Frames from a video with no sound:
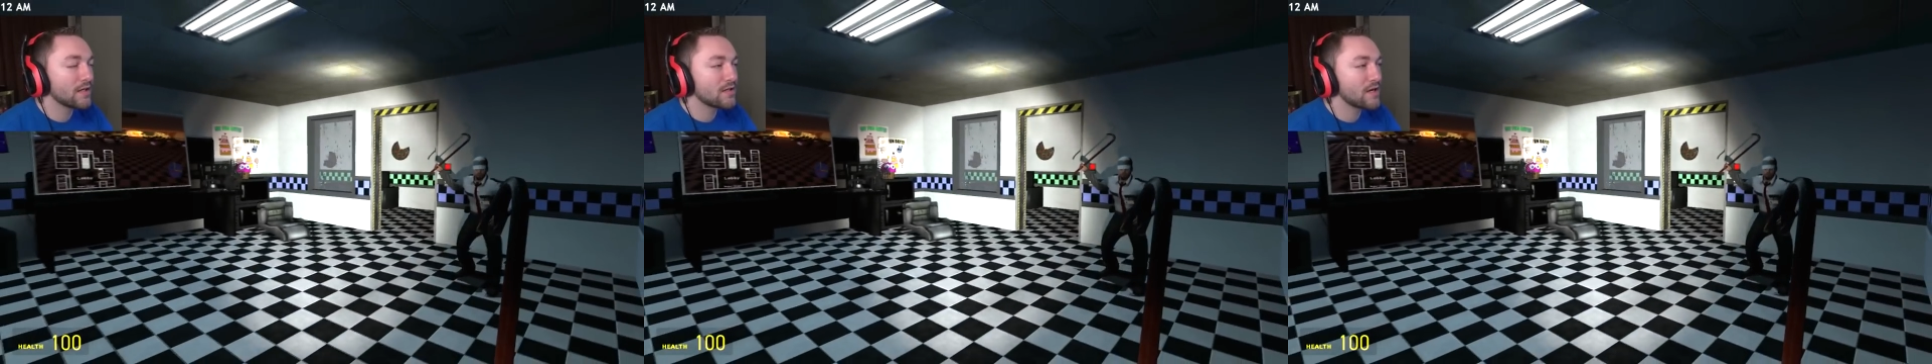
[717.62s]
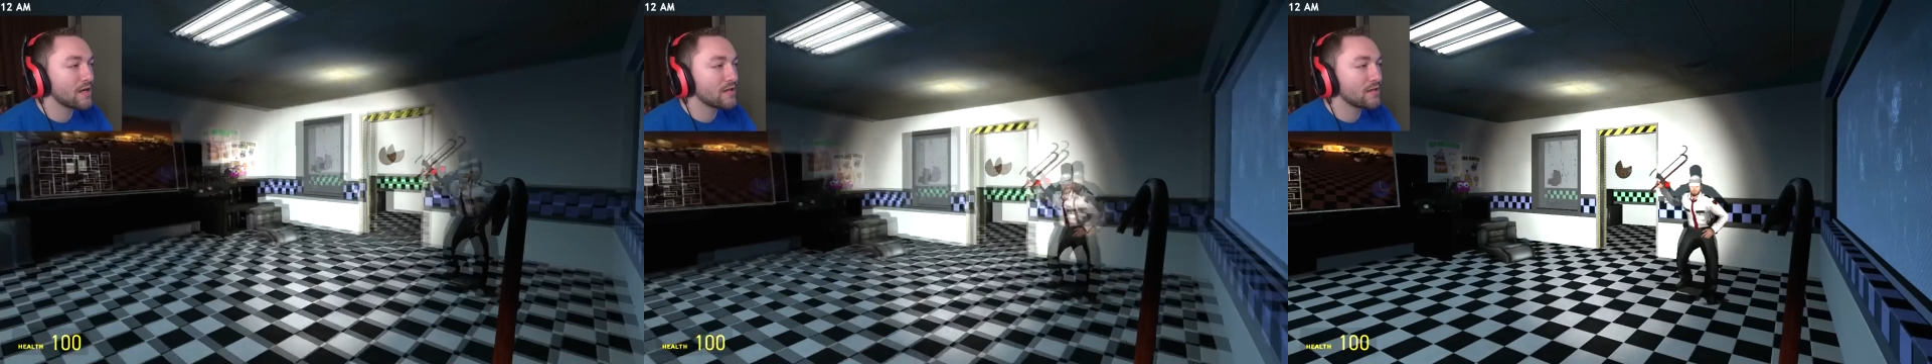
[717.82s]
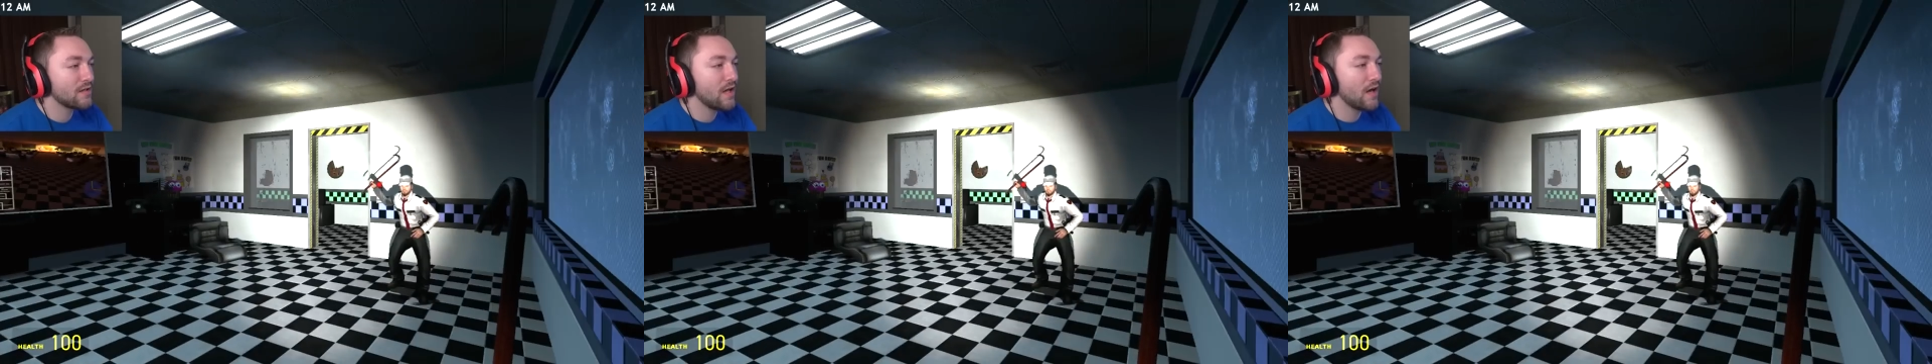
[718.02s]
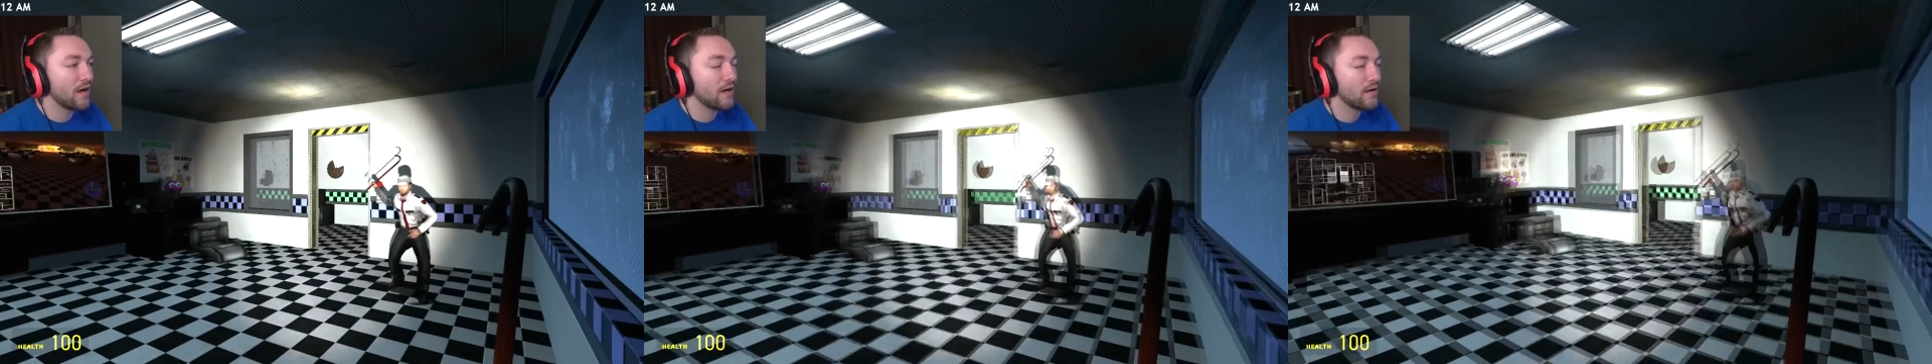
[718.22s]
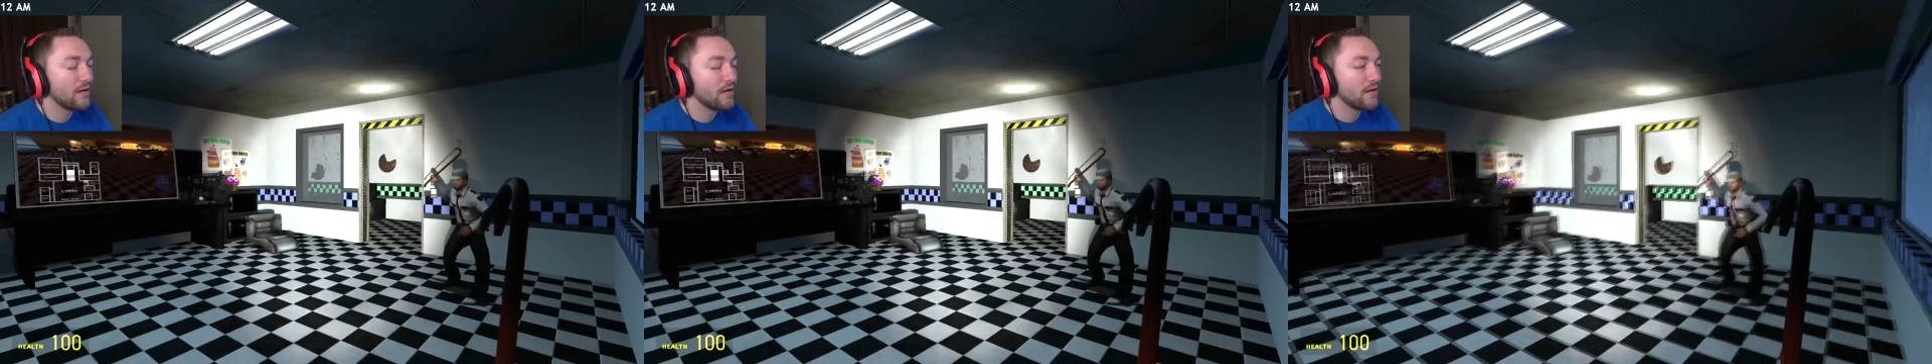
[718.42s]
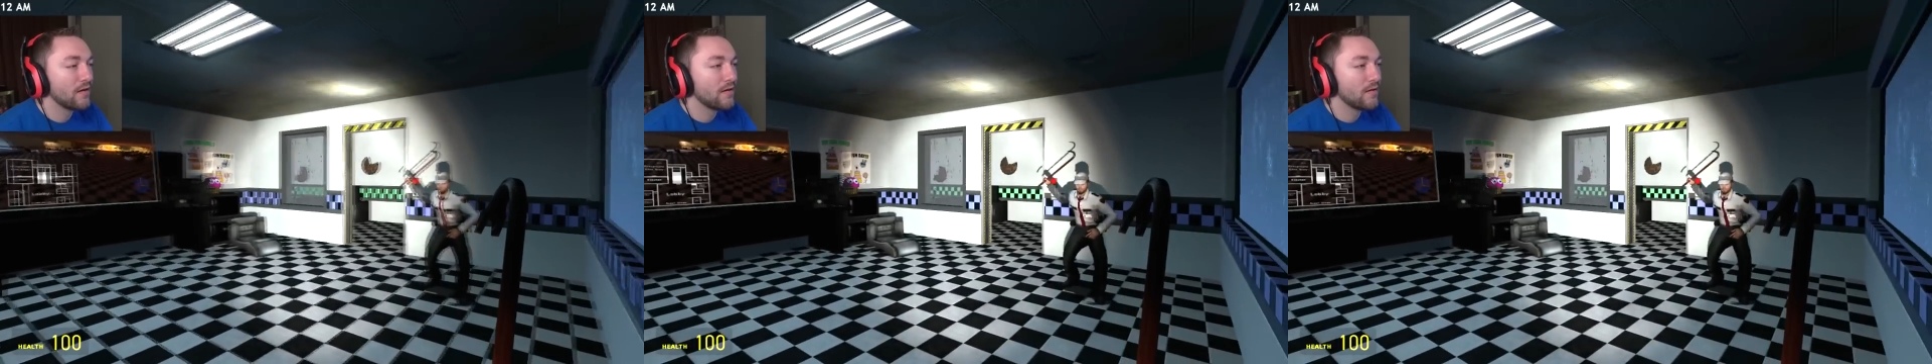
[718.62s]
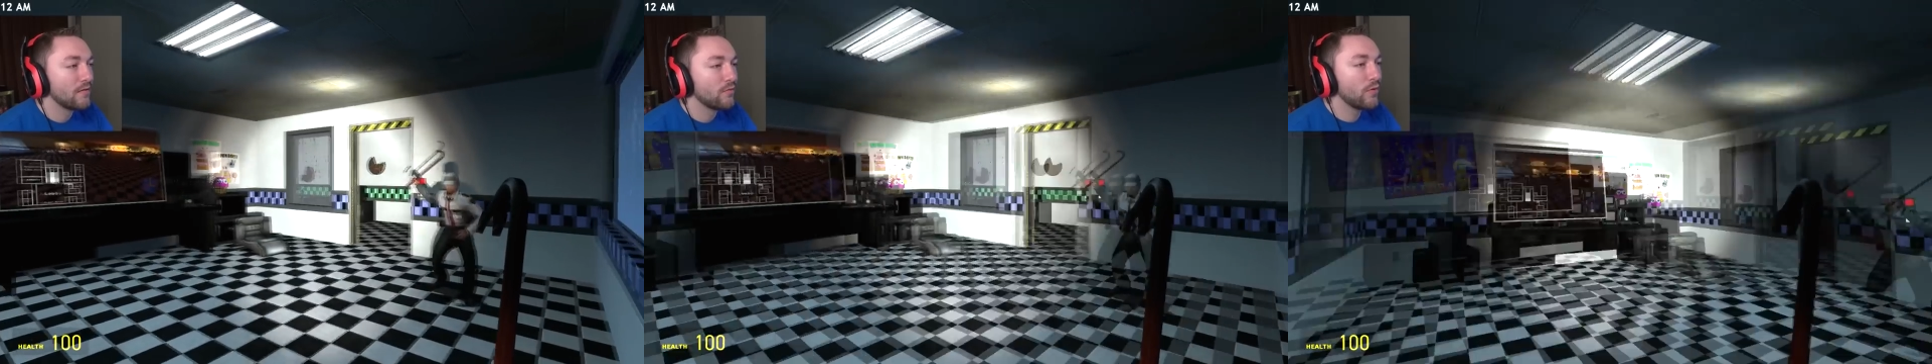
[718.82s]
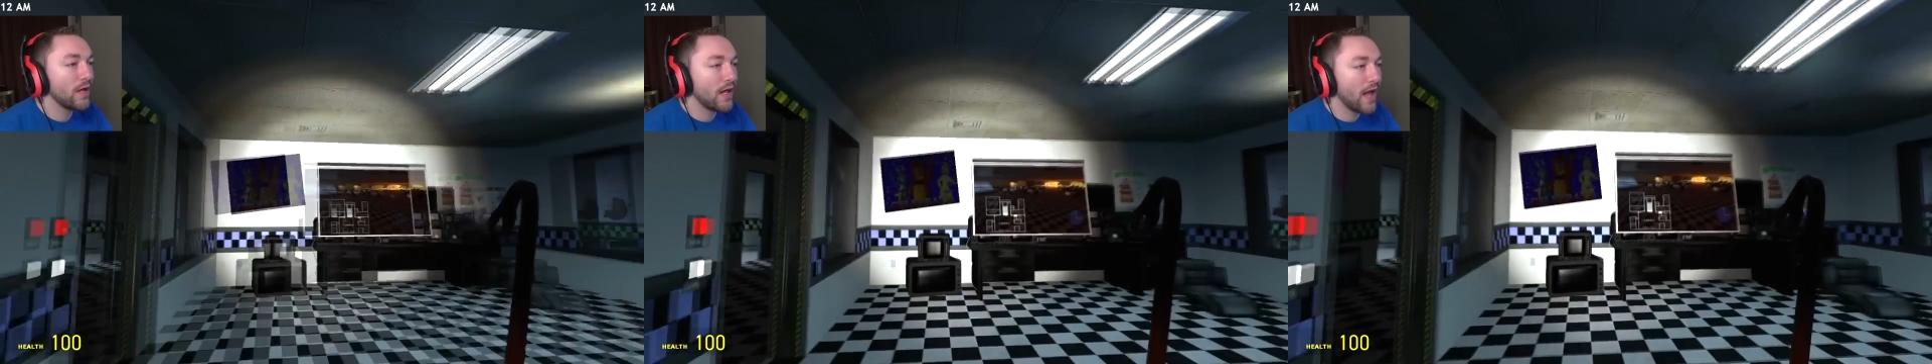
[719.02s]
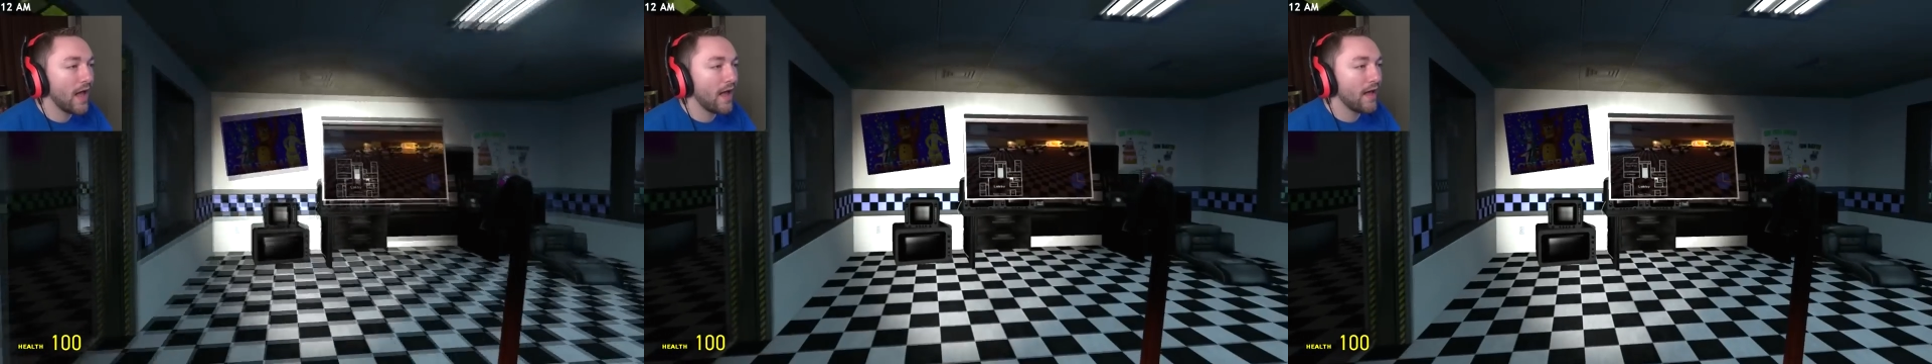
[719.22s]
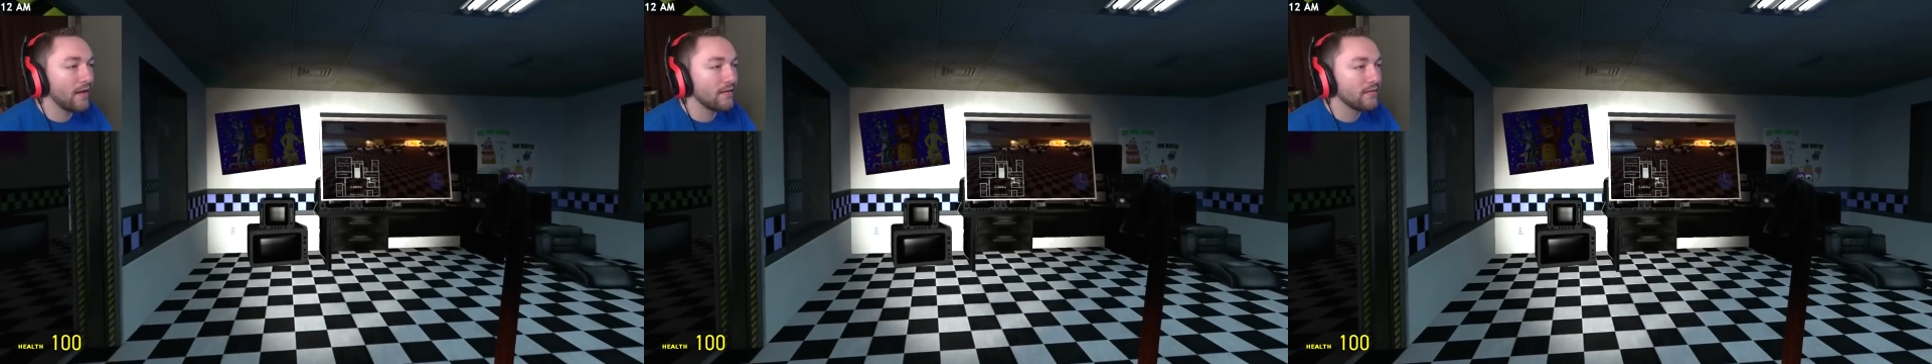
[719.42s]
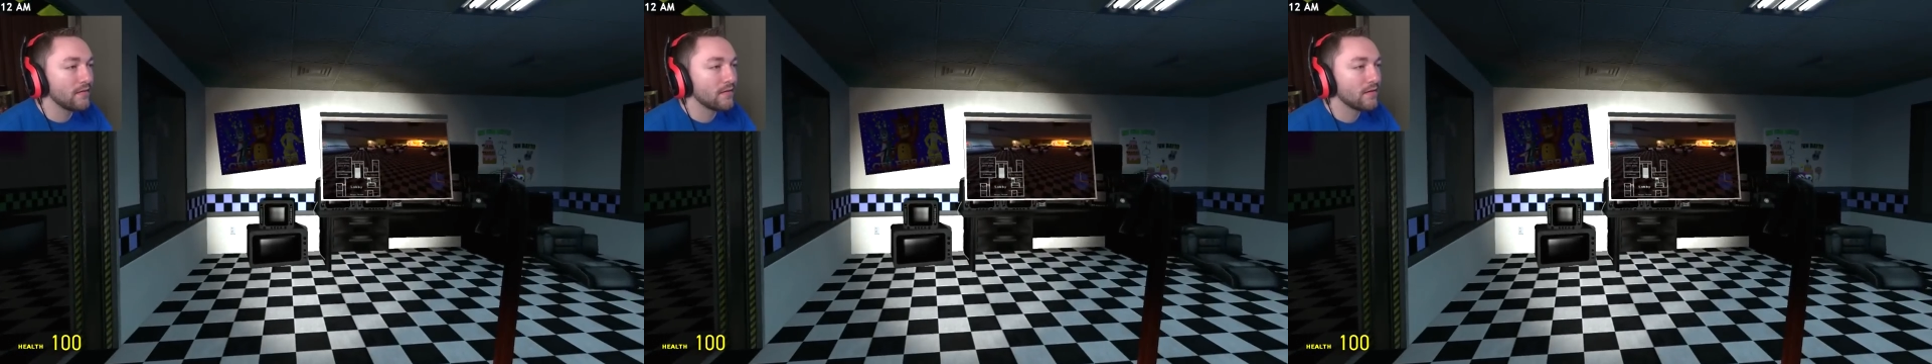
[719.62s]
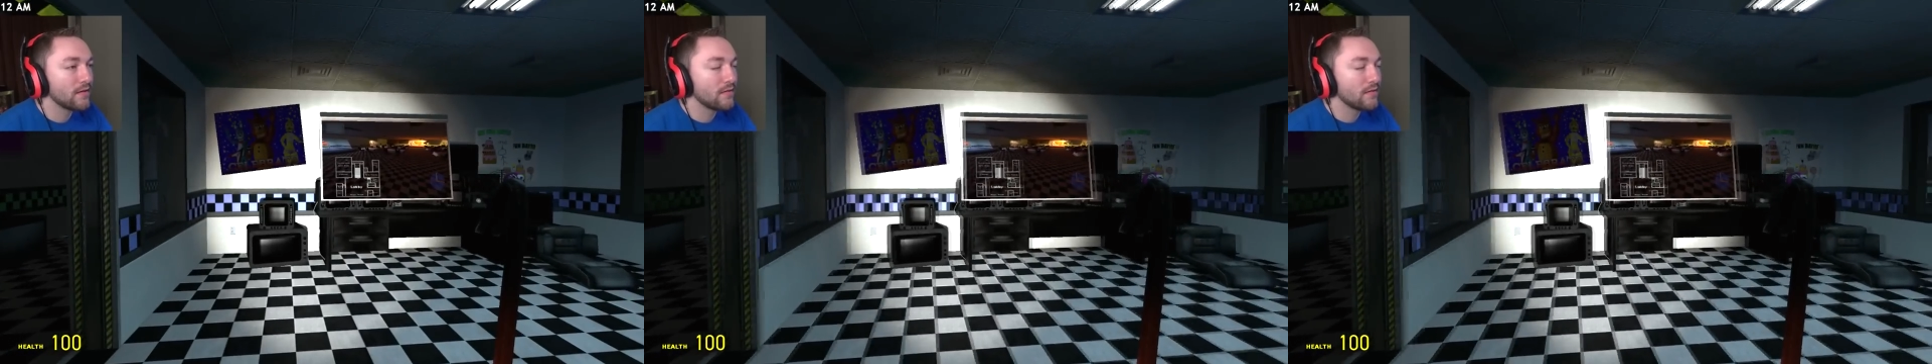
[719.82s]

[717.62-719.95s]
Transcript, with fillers: guess. Yeah. We can.